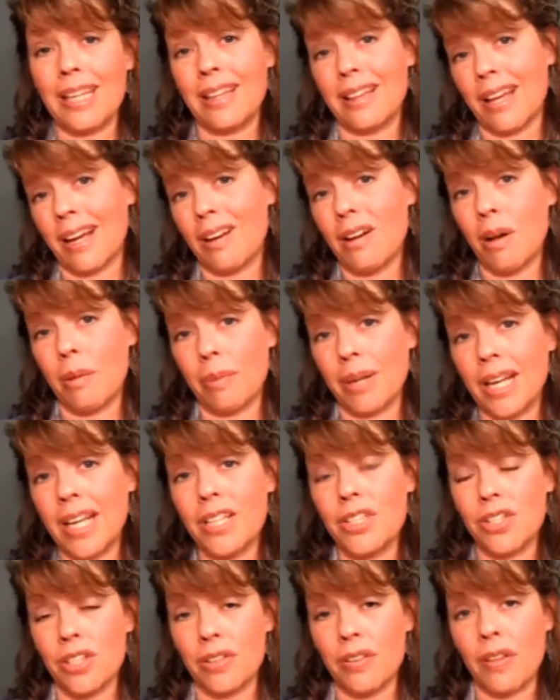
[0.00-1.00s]
in that
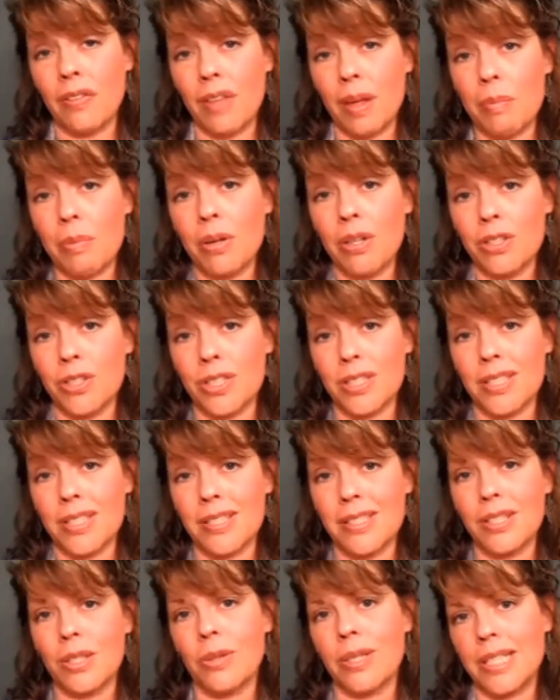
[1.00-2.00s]
combination that they purchased,
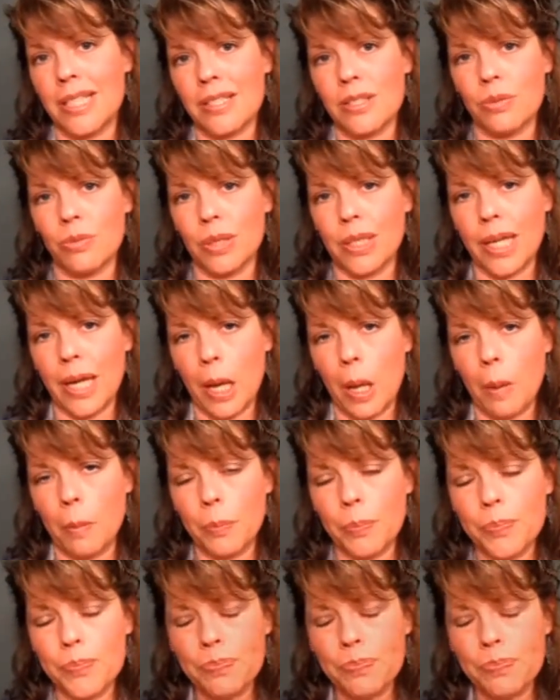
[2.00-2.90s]
and so it doesn't really help.